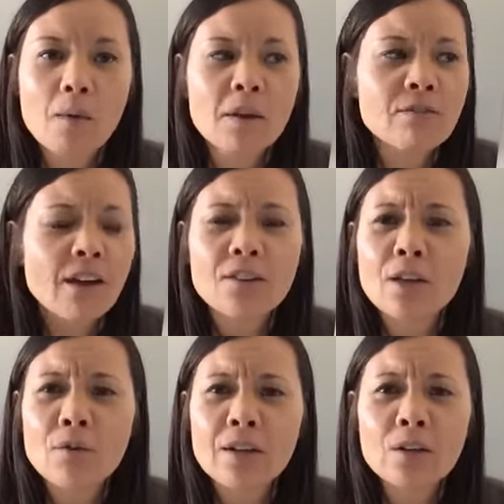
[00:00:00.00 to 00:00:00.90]
In fact, they
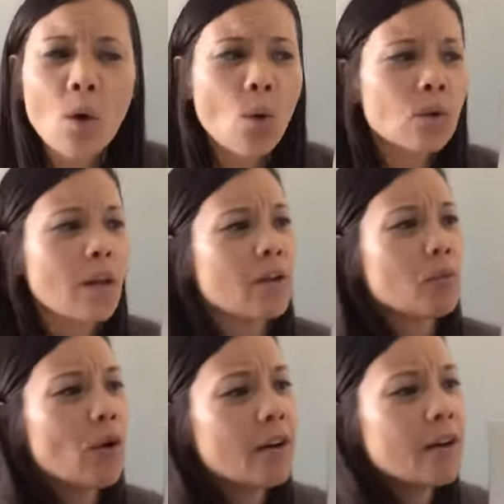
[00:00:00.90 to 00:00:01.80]
created a whole line
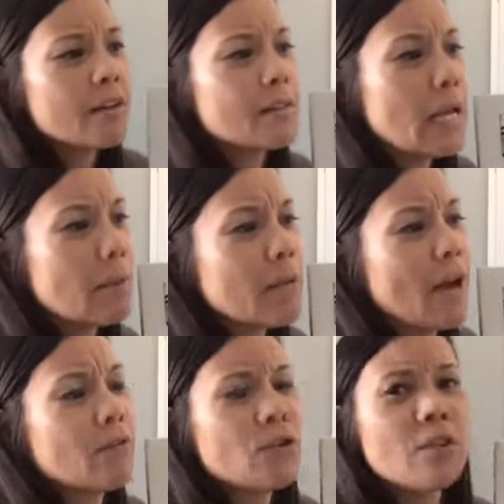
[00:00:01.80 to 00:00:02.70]
of products named
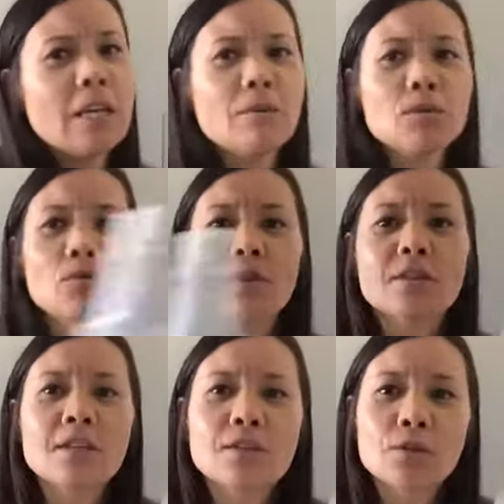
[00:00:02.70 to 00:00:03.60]
after thiis. So for
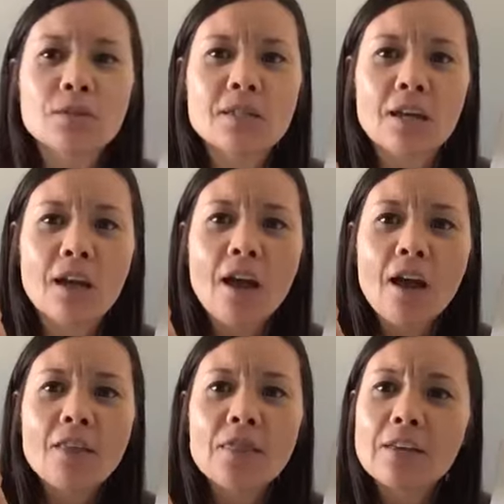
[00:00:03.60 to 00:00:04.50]
instance, you'll see
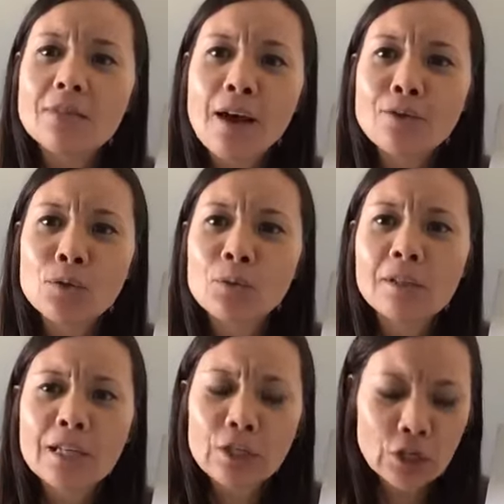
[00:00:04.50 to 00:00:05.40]
thiis household
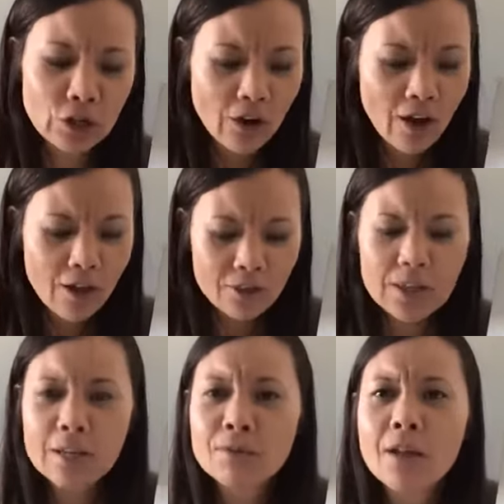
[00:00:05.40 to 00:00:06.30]
cleaner,
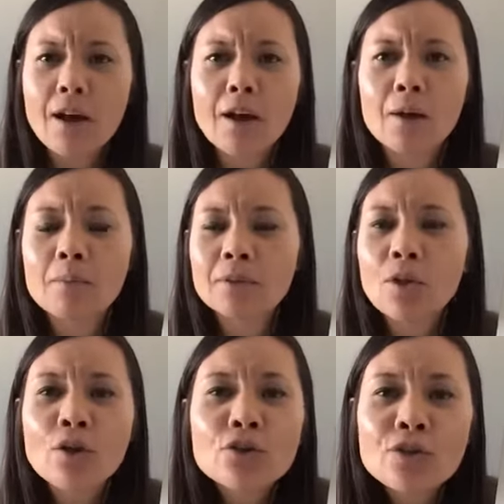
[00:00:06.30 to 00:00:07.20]
thiis
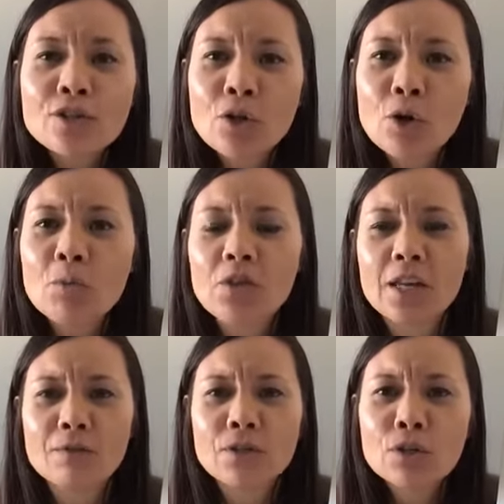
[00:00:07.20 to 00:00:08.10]
laundry soap,
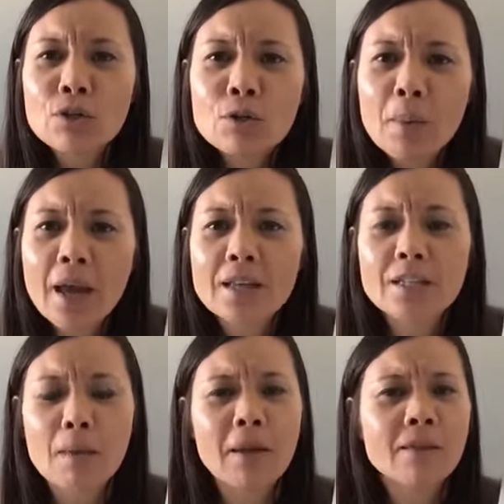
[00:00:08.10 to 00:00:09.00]
thiis toothpaste.
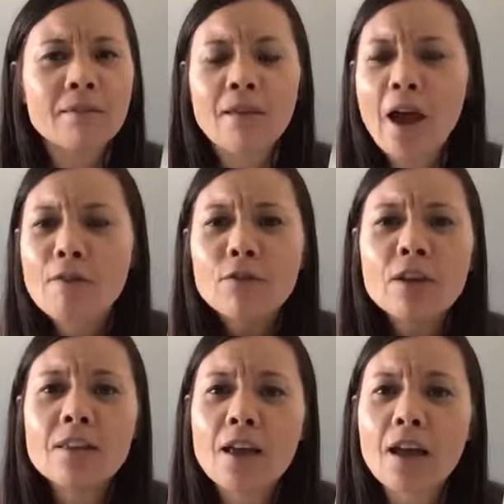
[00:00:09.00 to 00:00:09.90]
I mean,
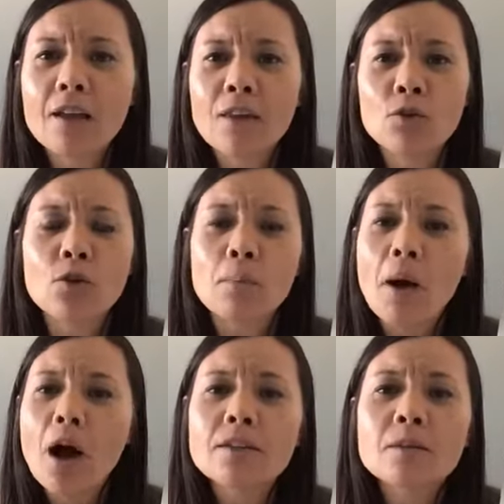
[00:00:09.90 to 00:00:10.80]
everything that you could
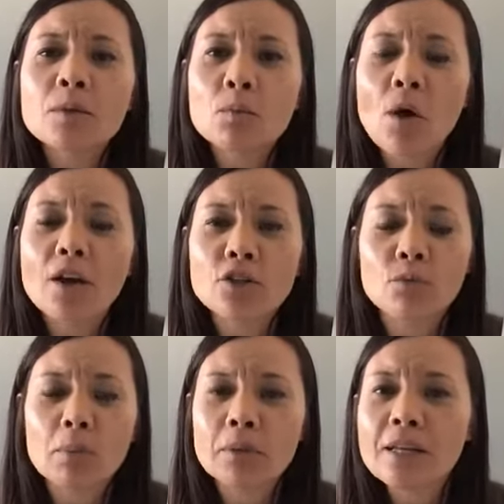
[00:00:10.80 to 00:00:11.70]
possibly want to
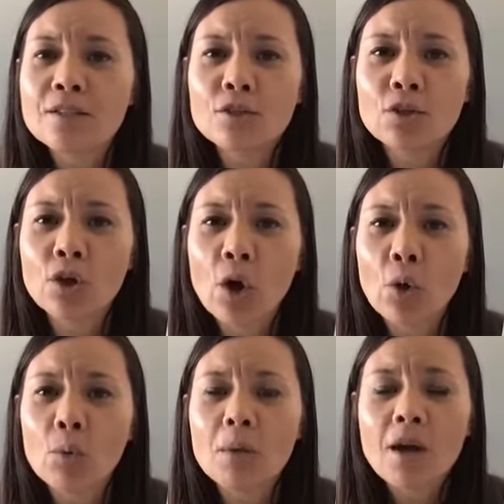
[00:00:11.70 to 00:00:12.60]
replace in your
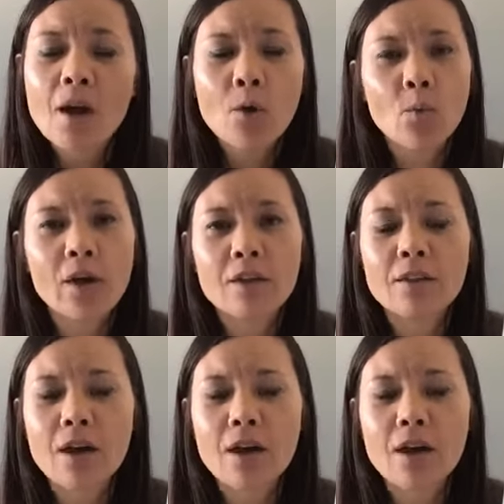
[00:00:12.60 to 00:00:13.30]
home with,